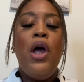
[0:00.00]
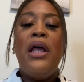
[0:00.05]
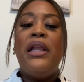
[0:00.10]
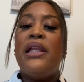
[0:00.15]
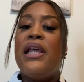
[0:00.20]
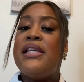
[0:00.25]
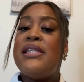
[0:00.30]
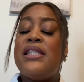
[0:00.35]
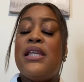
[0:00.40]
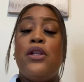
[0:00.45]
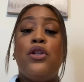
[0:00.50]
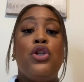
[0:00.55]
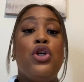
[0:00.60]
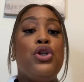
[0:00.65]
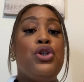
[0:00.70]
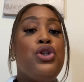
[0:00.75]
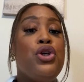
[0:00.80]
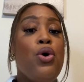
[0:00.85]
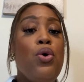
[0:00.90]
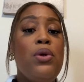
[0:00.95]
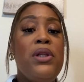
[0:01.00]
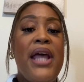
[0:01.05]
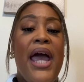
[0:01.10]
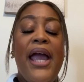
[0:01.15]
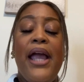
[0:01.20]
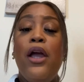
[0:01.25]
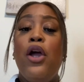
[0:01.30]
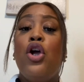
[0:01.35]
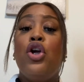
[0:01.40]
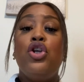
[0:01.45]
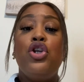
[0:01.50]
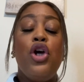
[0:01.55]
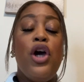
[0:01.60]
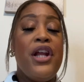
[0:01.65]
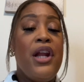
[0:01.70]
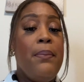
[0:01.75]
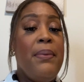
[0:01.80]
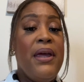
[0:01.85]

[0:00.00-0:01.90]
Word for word: Listen, the due date, you're going to